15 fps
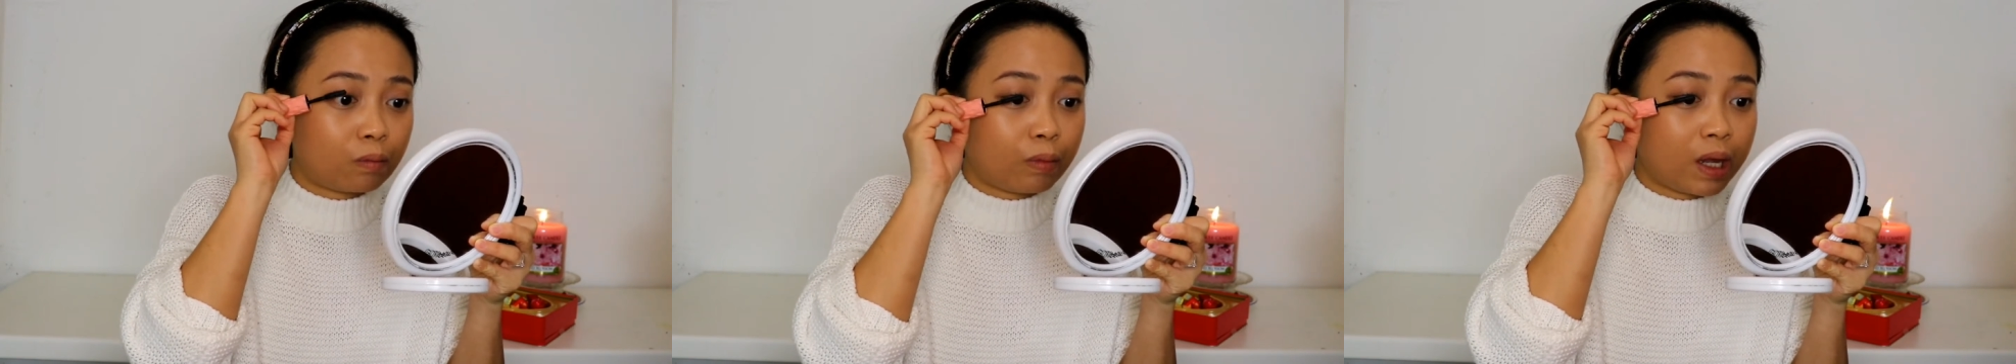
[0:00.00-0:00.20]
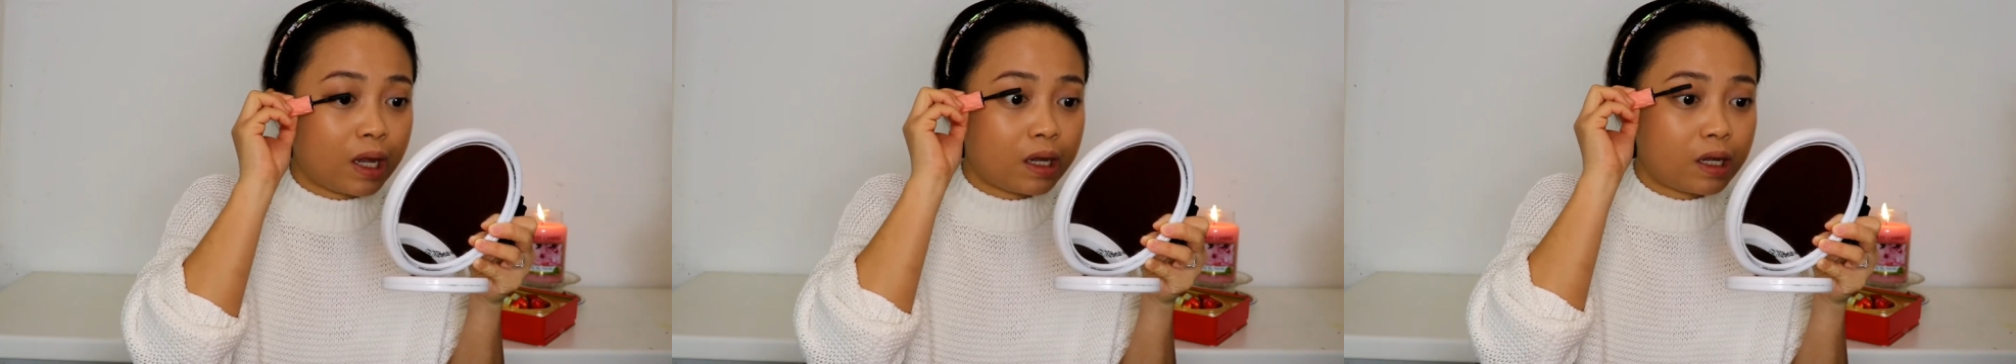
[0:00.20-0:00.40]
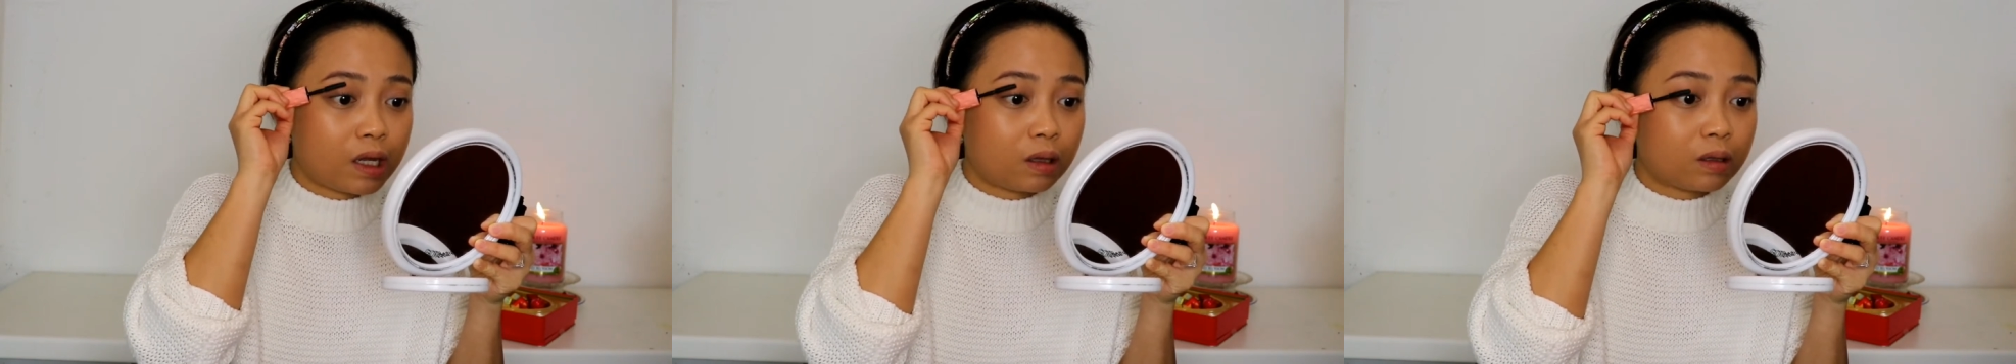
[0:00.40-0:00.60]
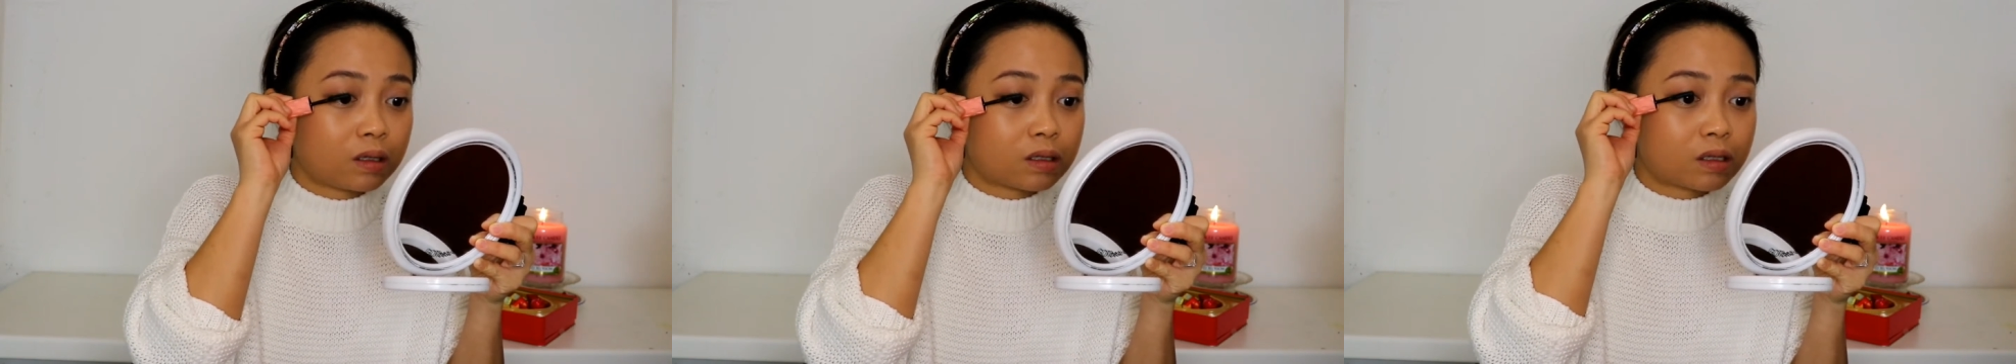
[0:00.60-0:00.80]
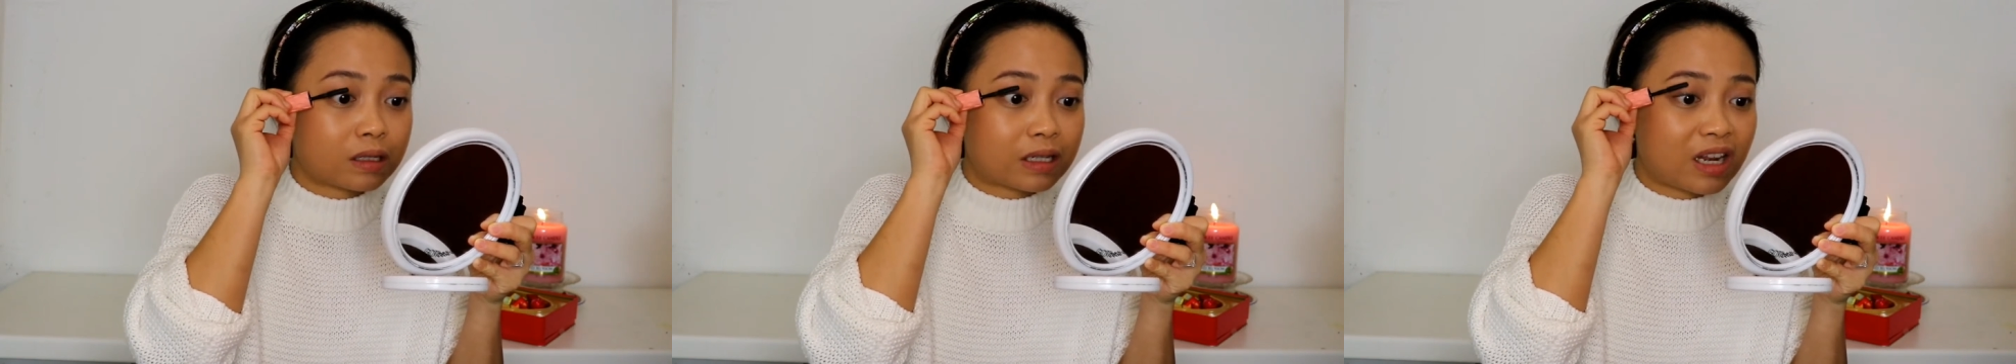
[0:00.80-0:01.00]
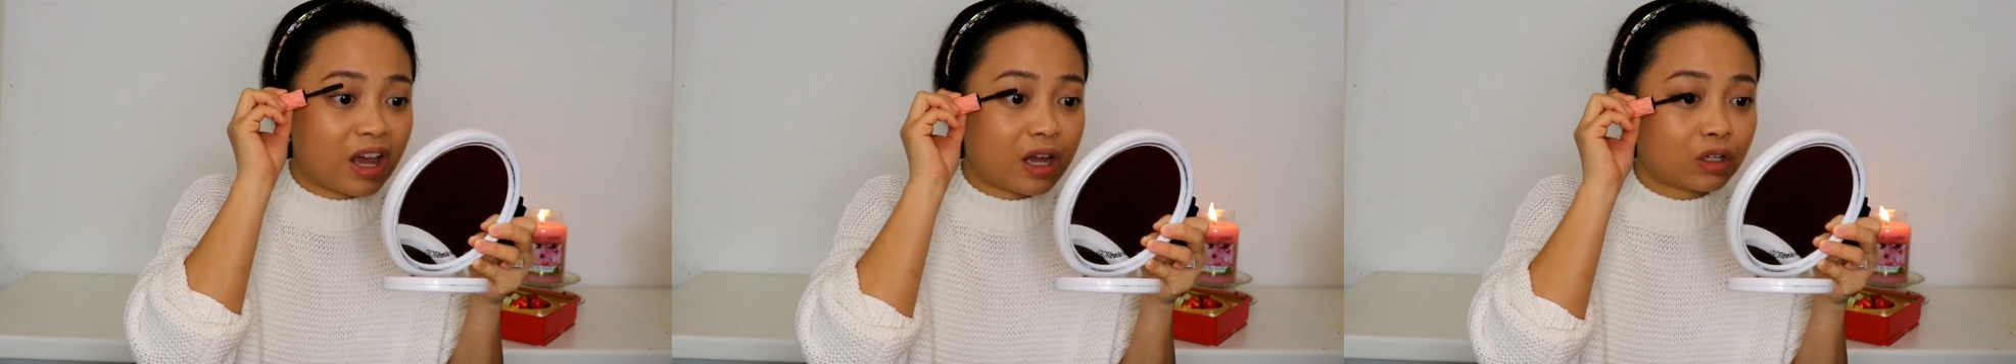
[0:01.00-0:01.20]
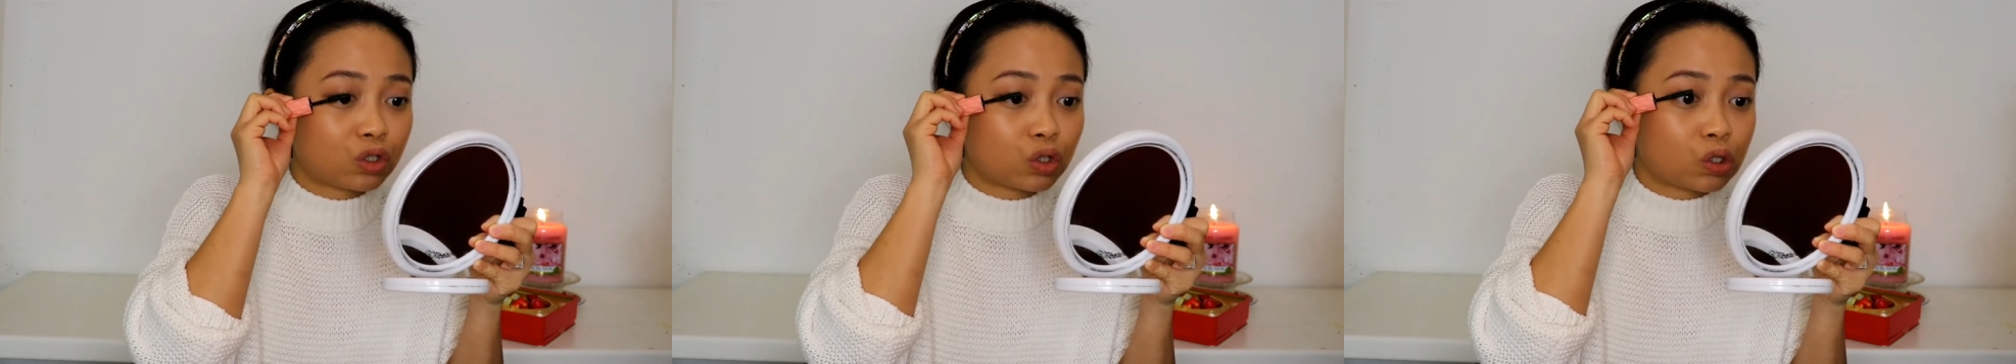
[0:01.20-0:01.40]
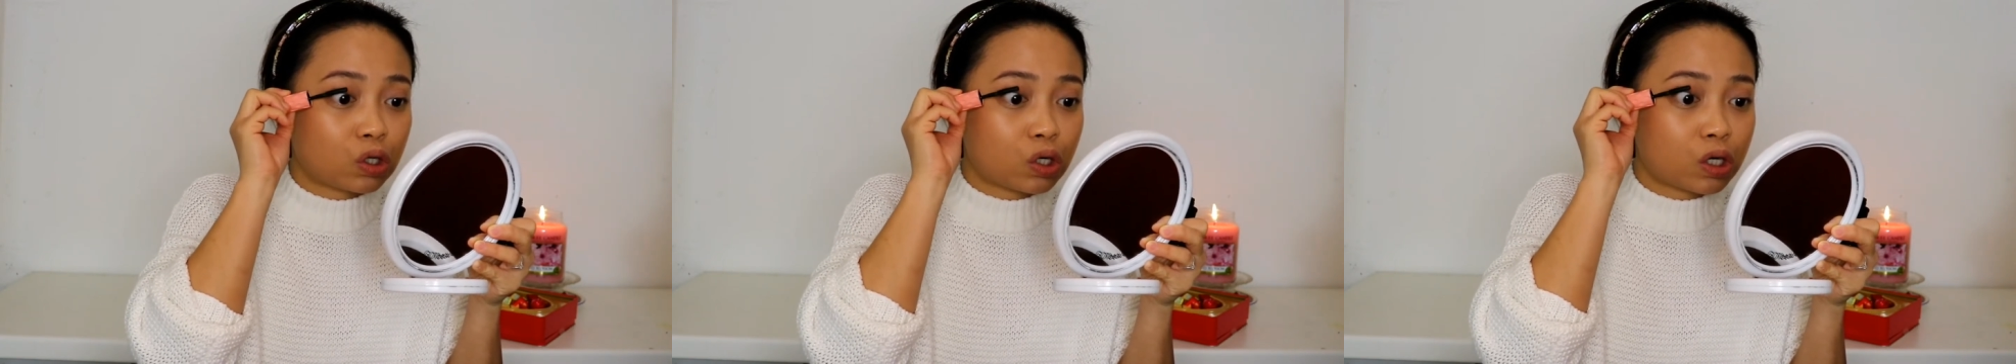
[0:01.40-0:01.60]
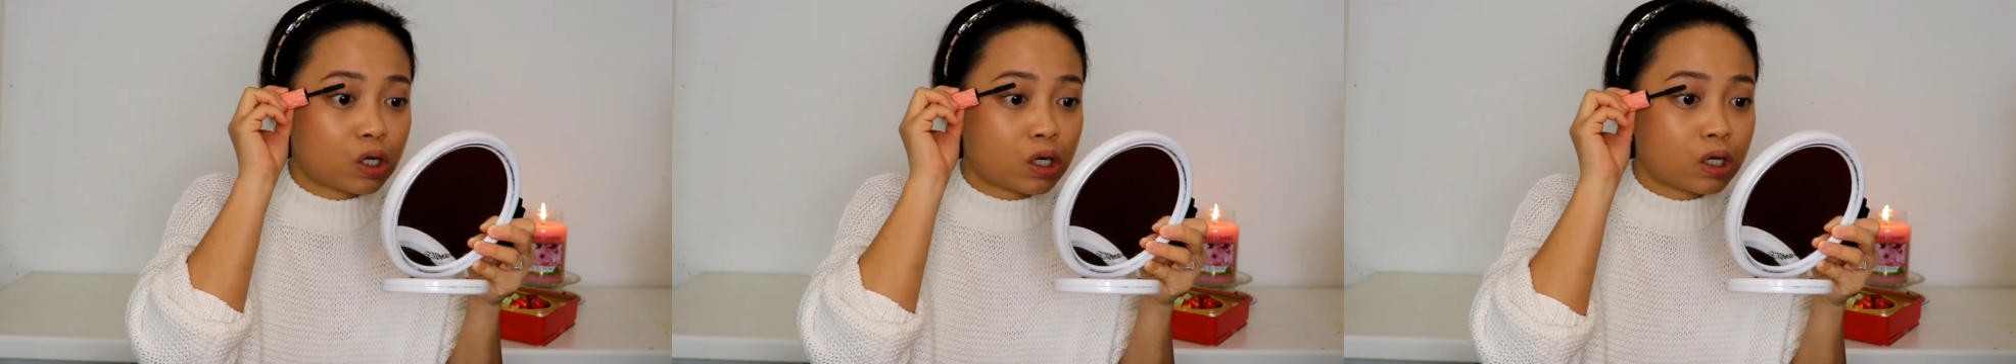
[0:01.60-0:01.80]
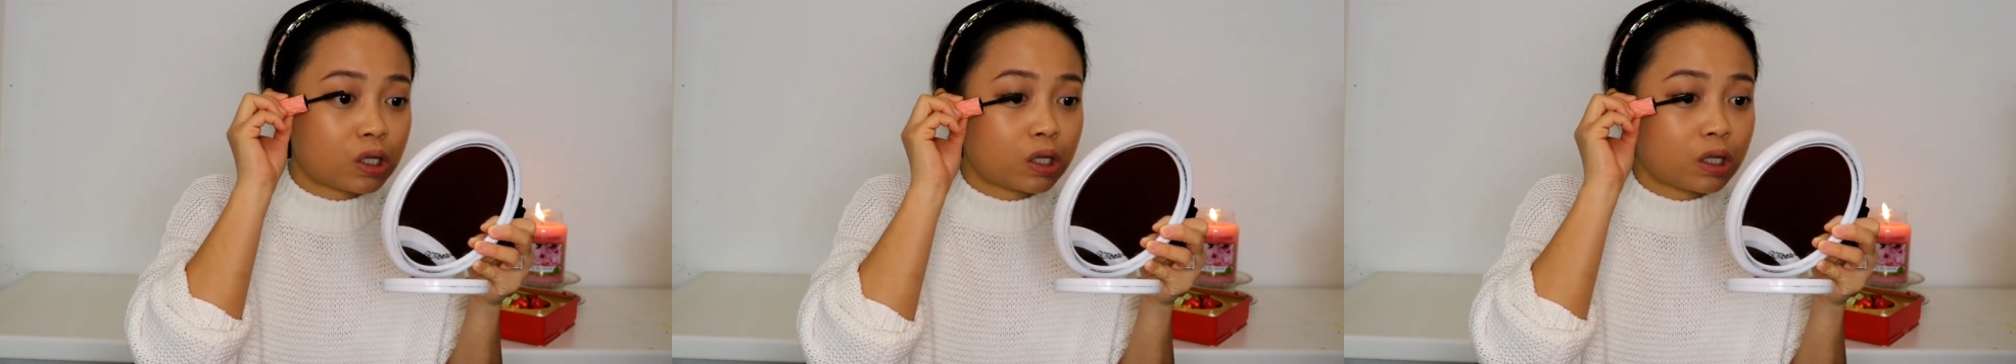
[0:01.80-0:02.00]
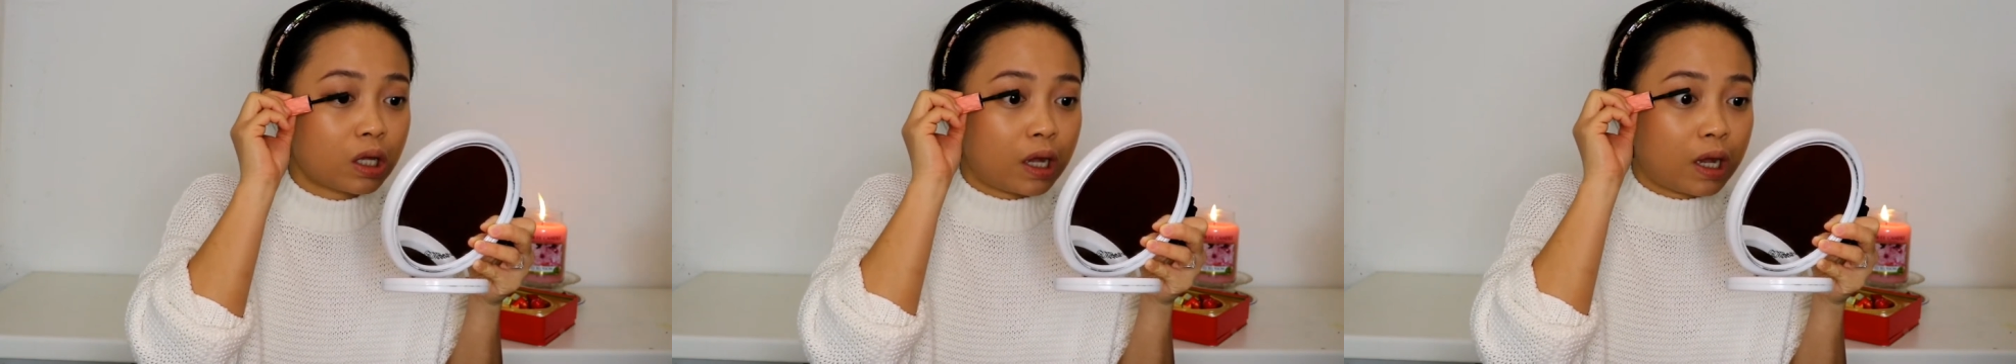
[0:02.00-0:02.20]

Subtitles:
make it as natural